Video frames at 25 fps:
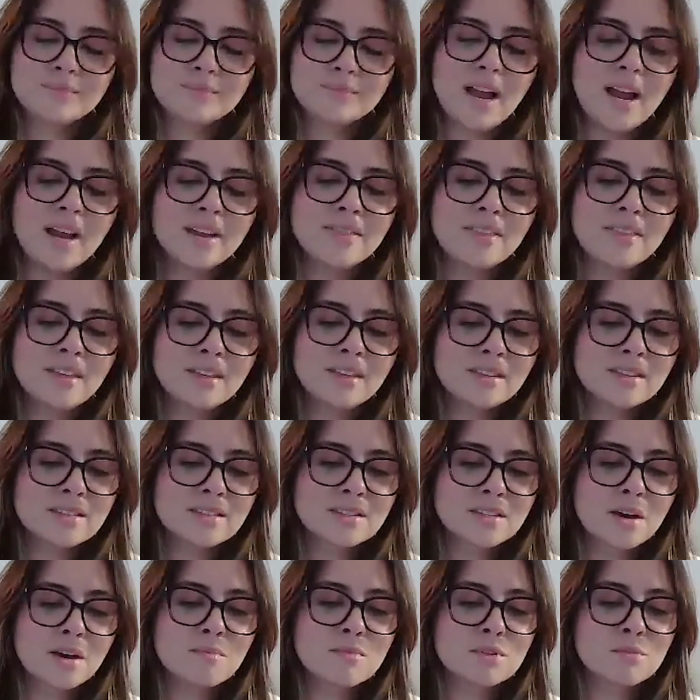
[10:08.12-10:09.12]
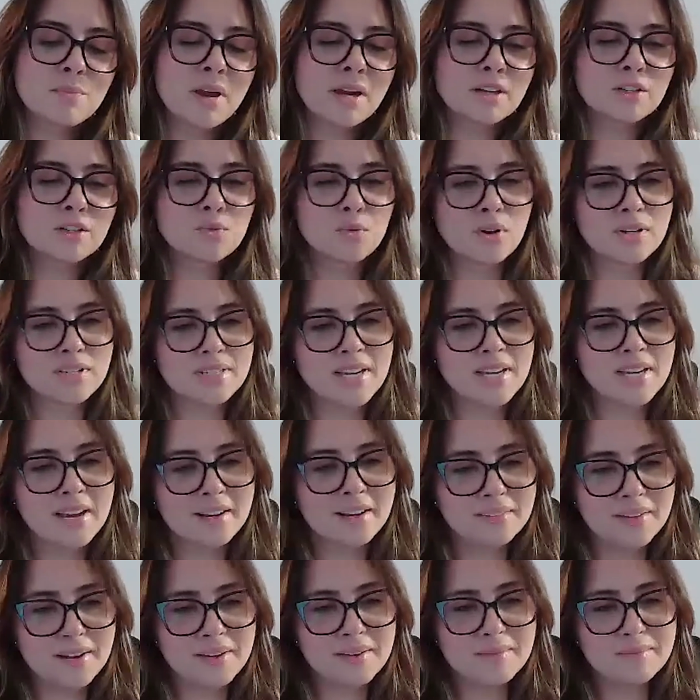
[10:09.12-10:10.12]
I think this comes back to our
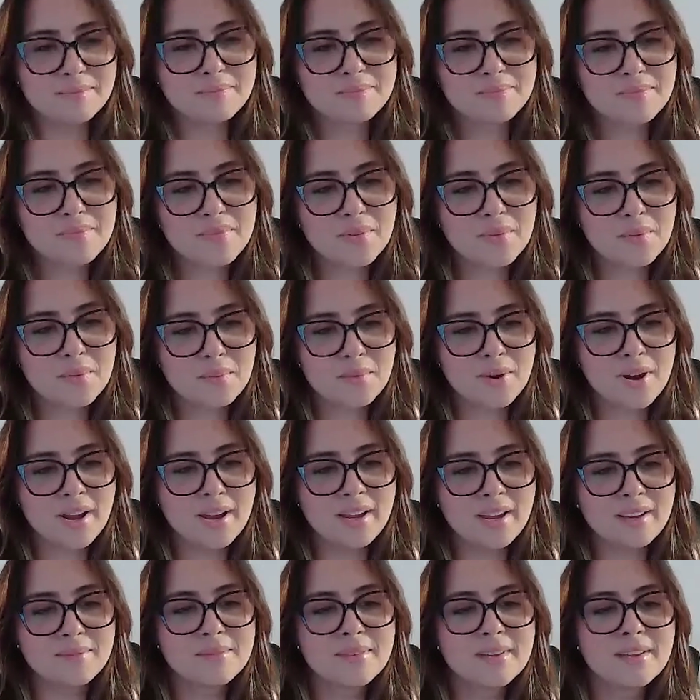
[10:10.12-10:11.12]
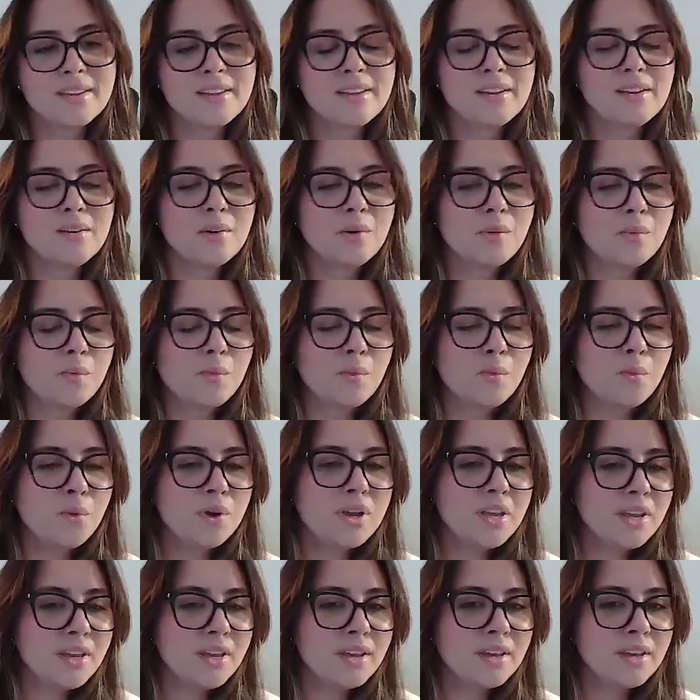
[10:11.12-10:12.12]
tagline, right?
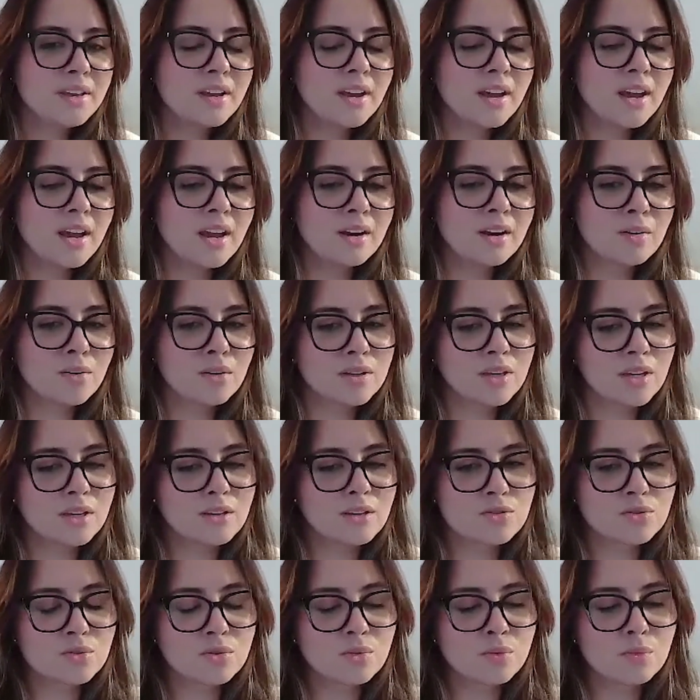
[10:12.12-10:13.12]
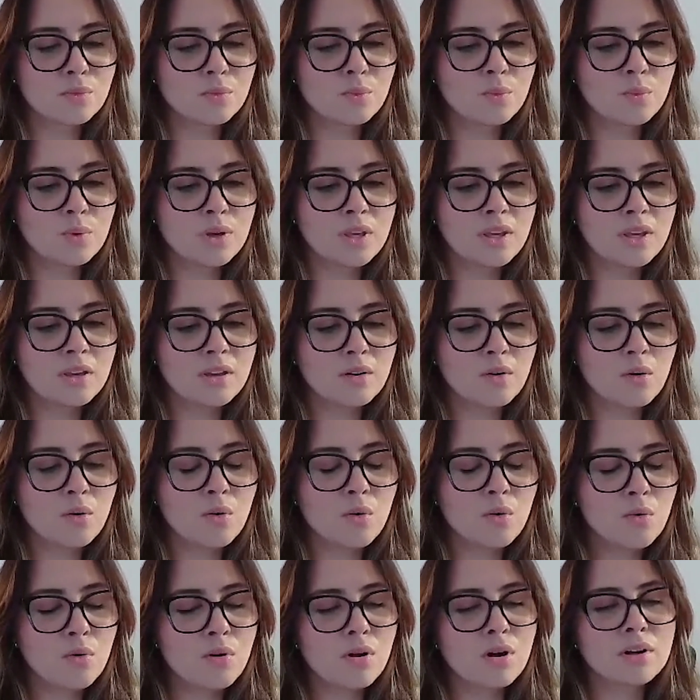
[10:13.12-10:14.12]
We at Archangel, we
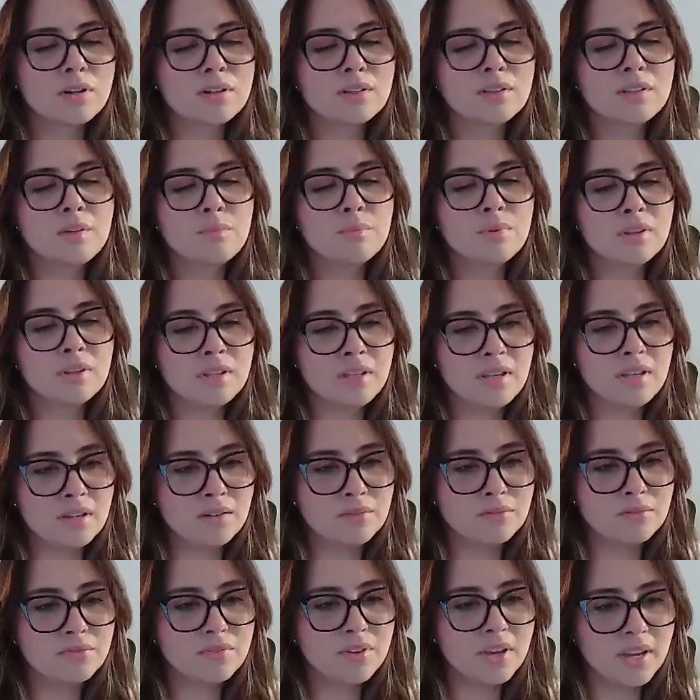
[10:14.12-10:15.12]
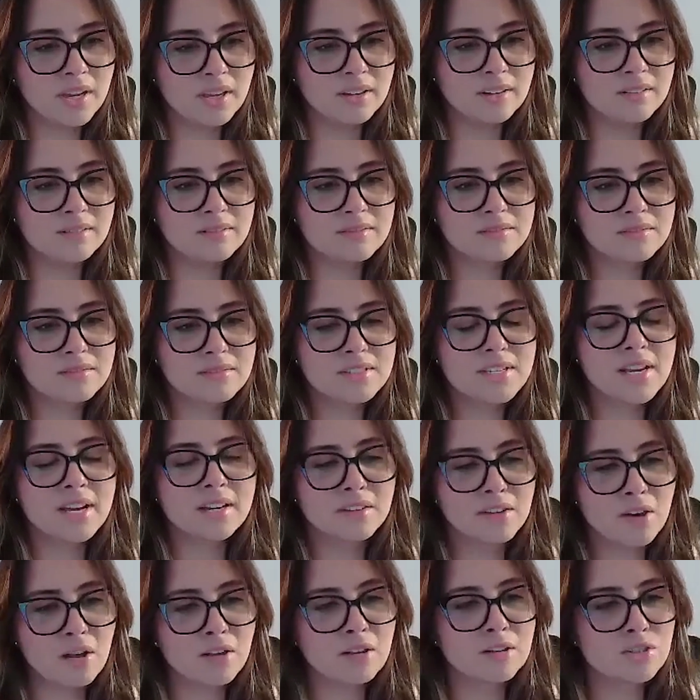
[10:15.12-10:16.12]
wholeheartedly believe in
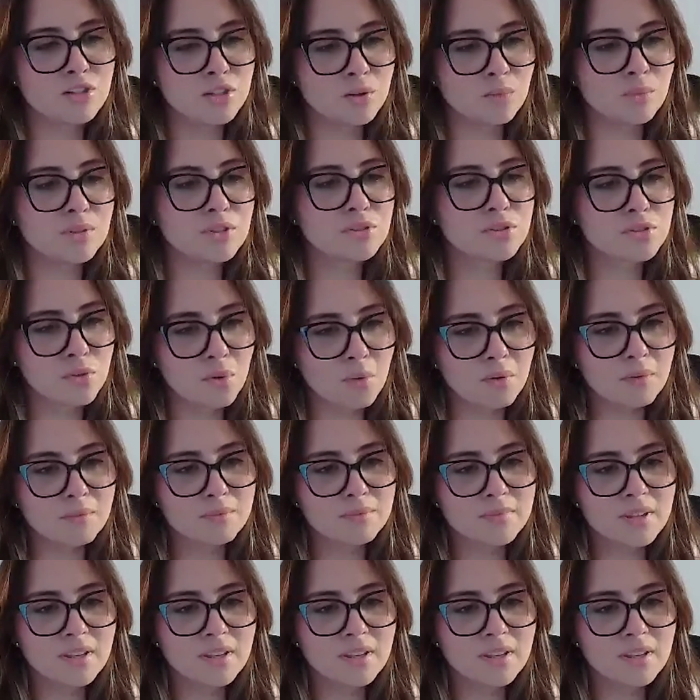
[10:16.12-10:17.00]
technology with soul.